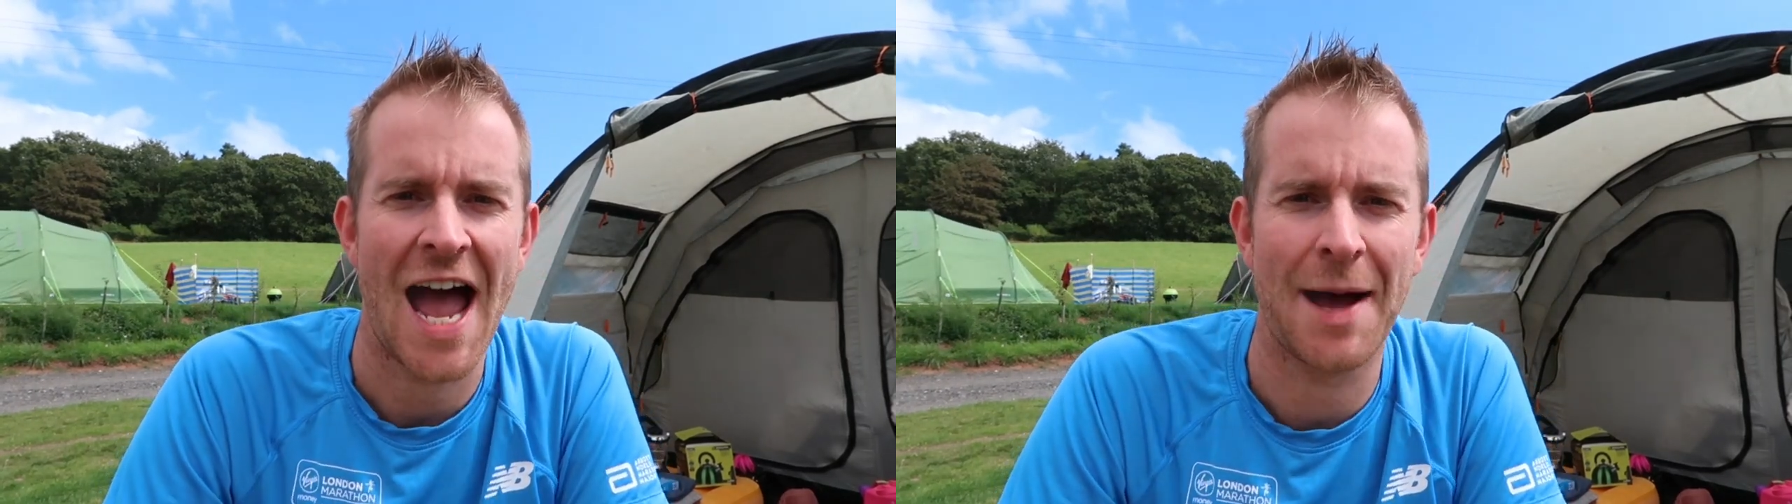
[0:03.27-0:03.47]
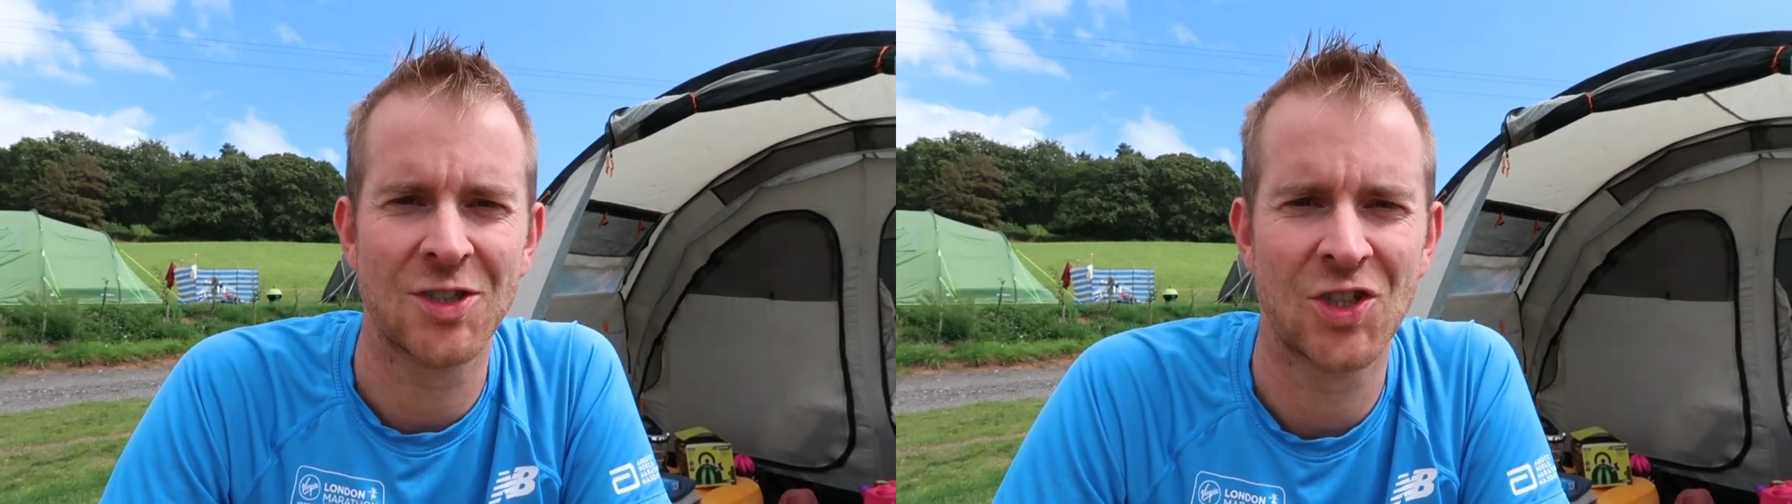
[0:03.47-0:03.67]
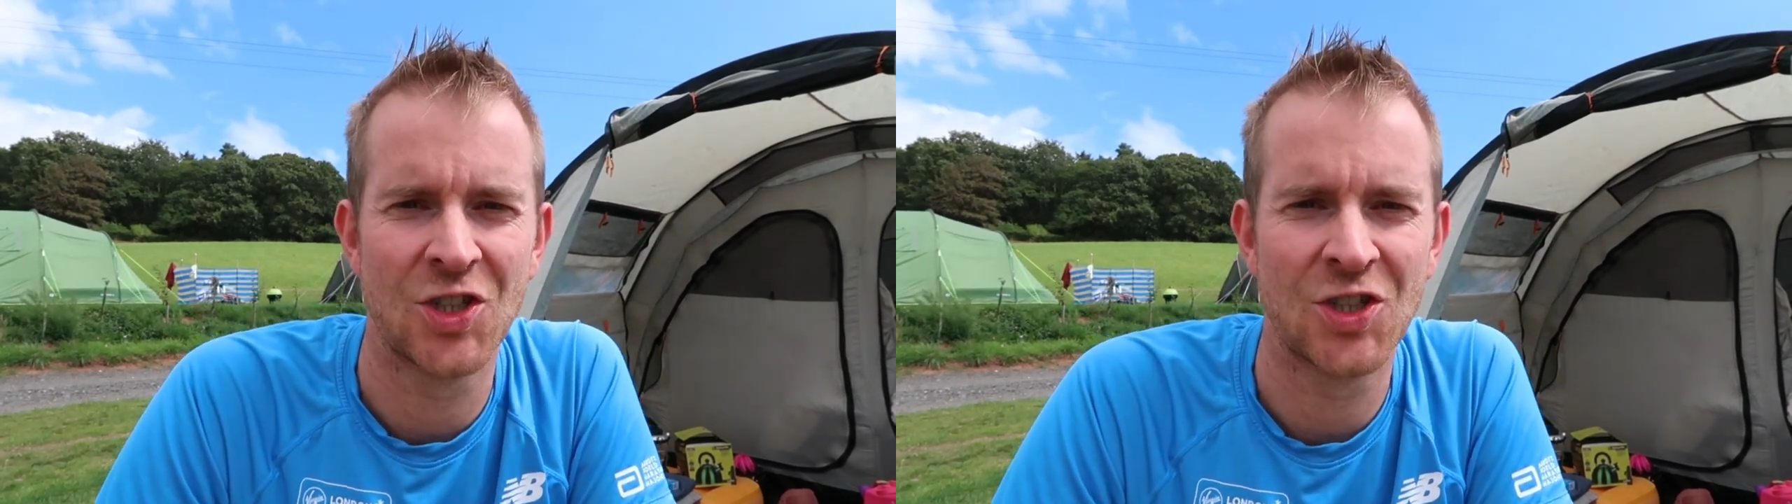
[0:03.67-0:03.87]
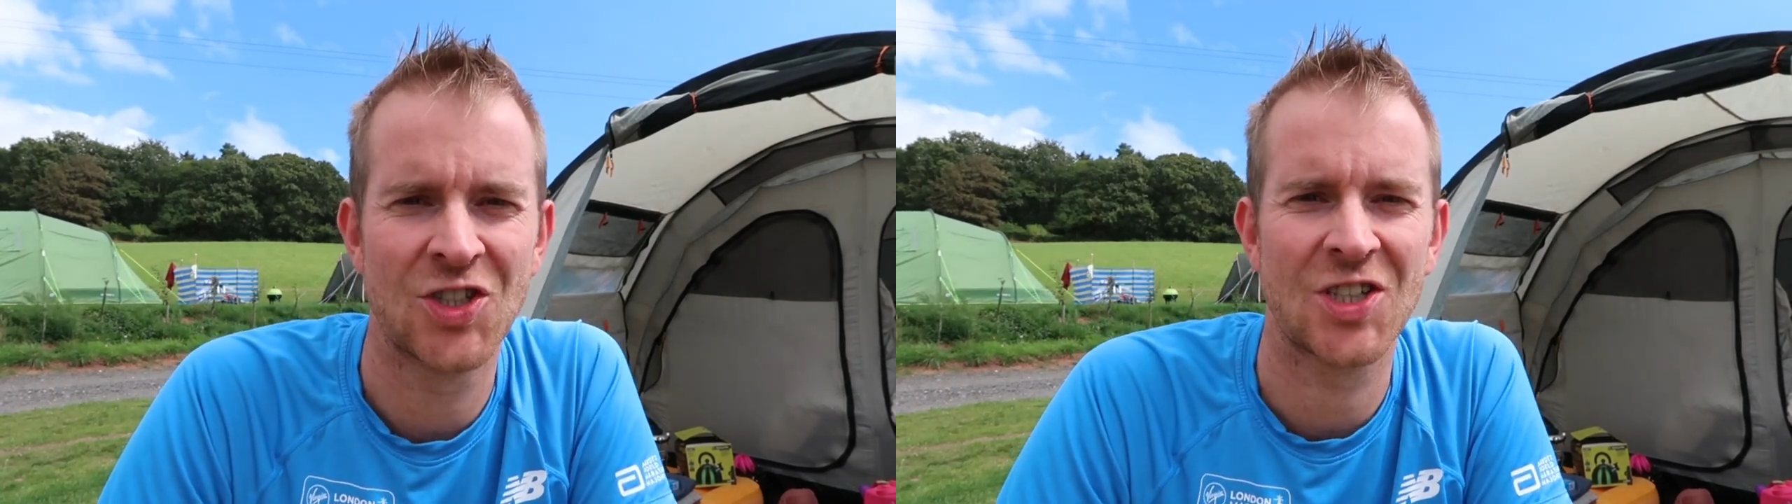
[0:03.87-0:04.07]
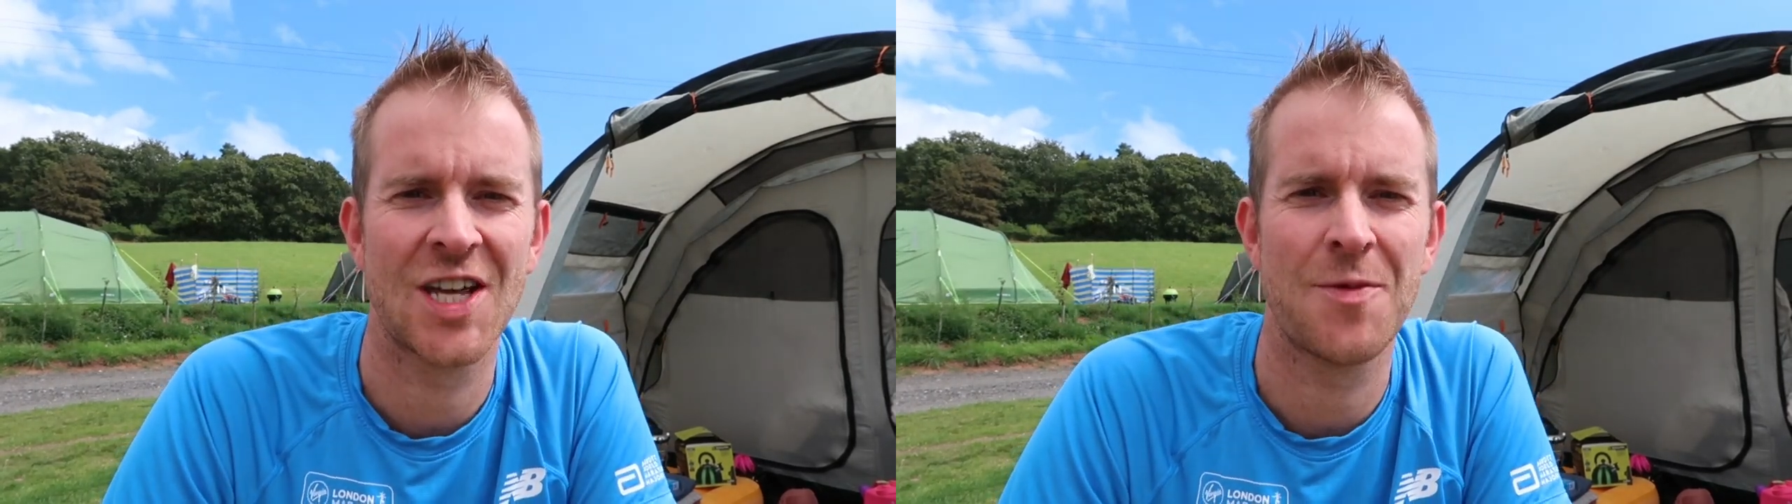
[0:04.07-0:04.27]

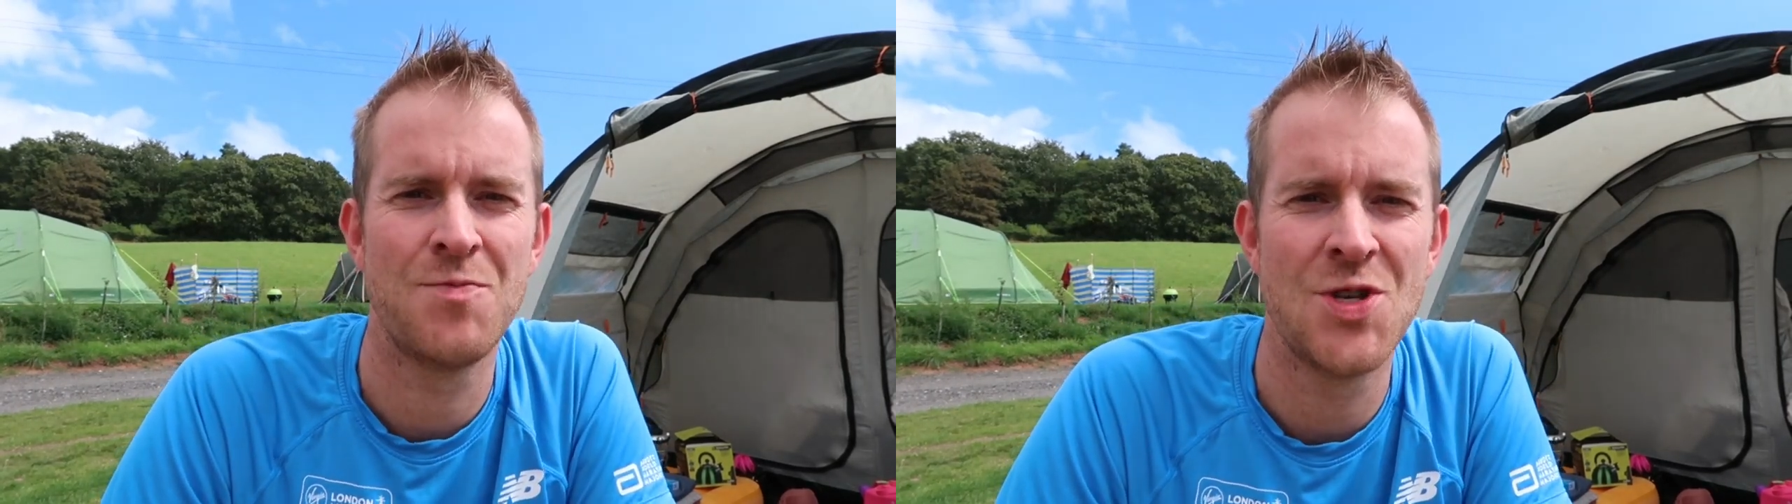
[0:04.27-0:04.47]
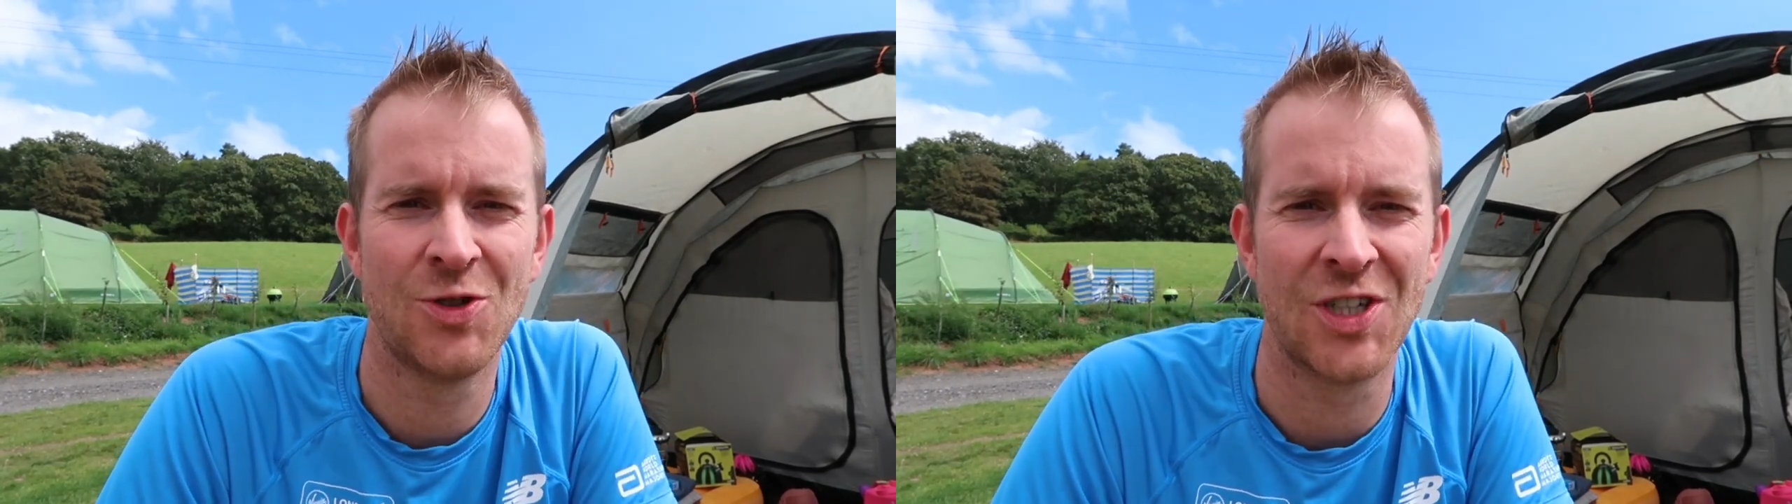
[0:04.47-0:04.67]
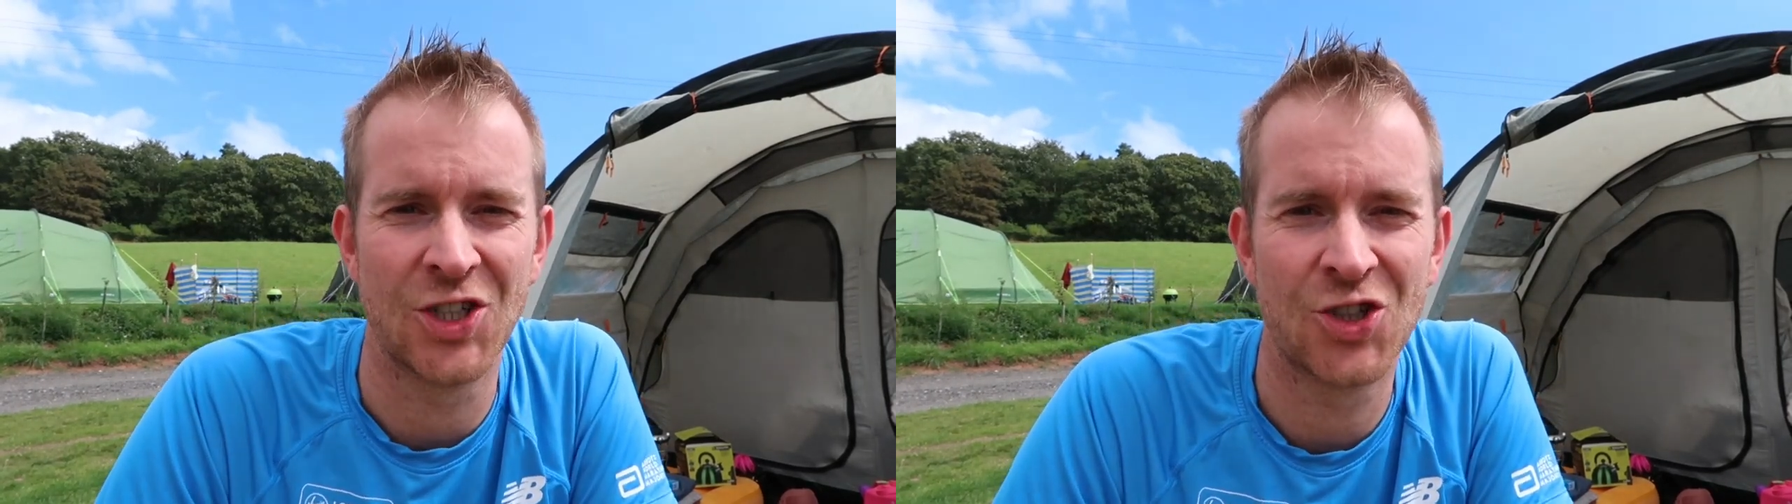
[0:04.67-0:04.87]
Amazon's music